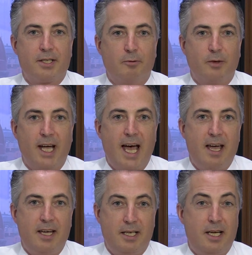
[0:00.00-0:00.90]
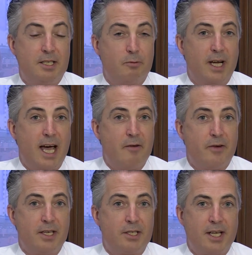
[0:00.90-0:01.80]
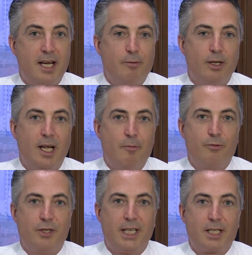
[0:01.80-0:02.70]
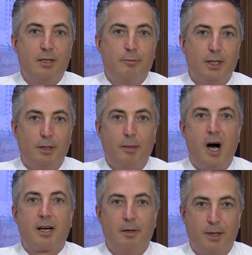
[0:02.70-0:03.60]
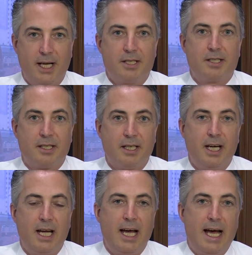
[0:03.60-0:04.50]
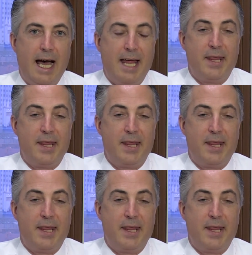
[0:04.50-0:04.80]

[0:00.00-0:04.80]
is that we have a stable and predictable marketplace. And